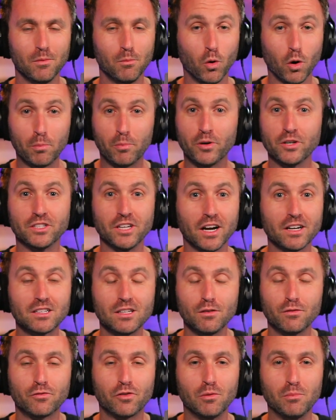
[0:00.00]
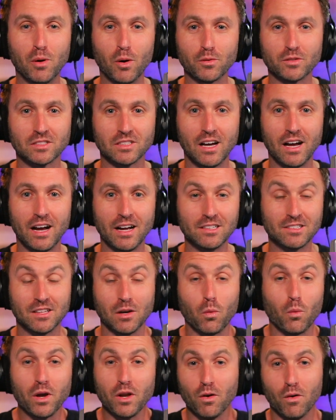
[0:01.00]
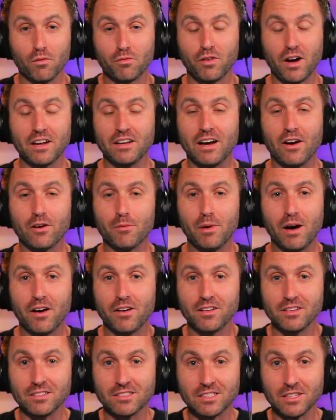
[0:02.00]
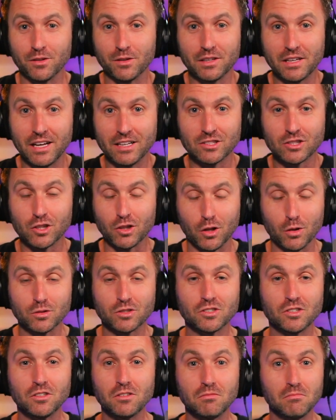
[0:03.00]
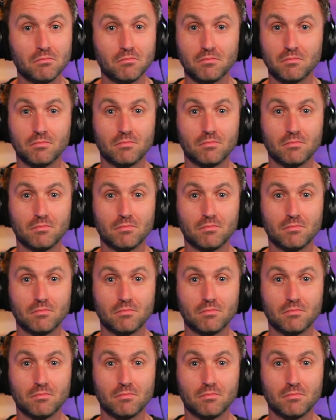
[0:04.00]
more productive for both sides, that we don't find out about it until it gets closer,